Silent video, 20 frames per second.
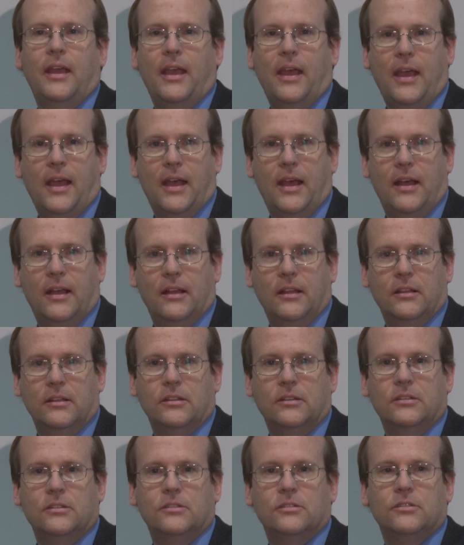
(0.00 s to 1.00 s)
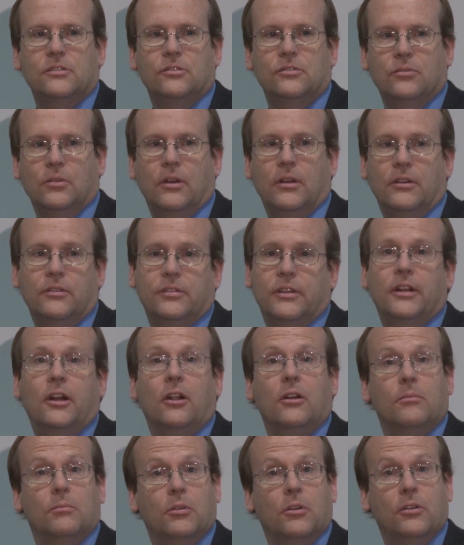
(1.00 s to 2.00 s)
as drugs that
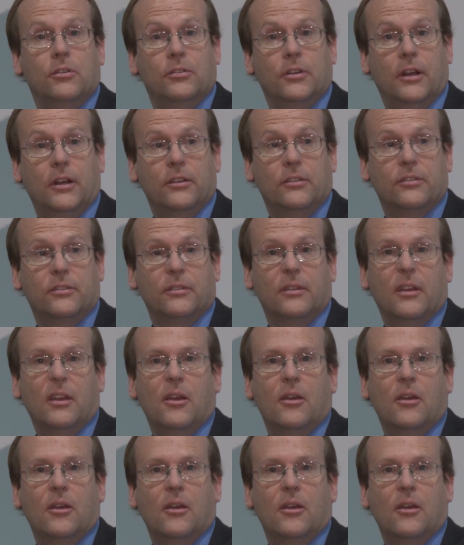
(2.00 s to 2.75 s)
aren't prodrugs.